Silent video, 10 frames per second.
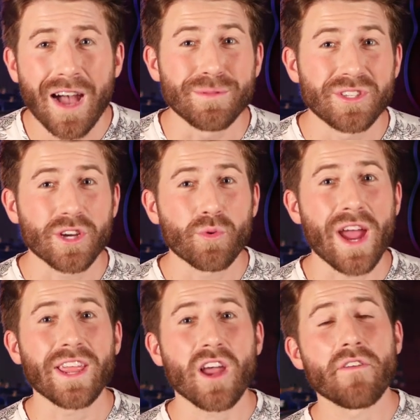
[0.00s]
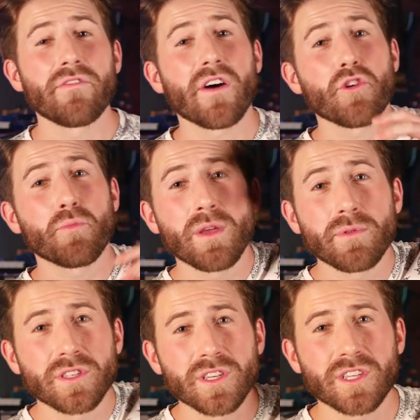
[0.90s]
I'm stuck riding off of other
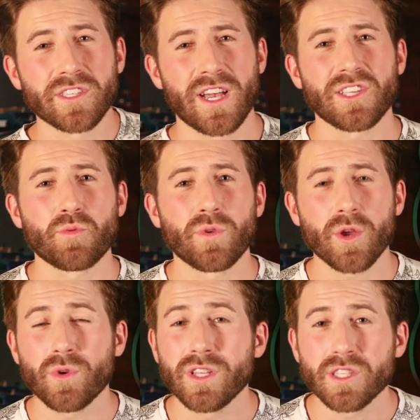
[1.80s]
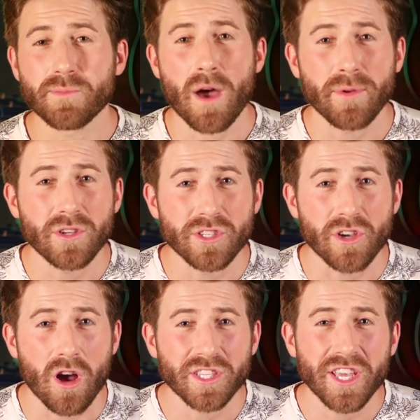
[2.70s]
people's success when they release popular
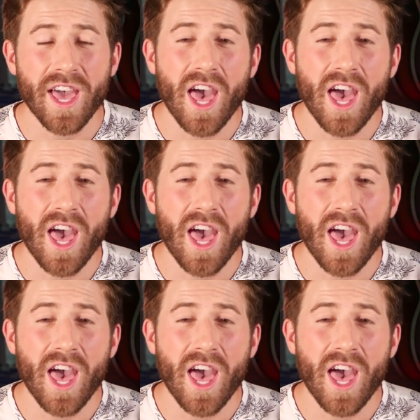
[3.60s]
songs,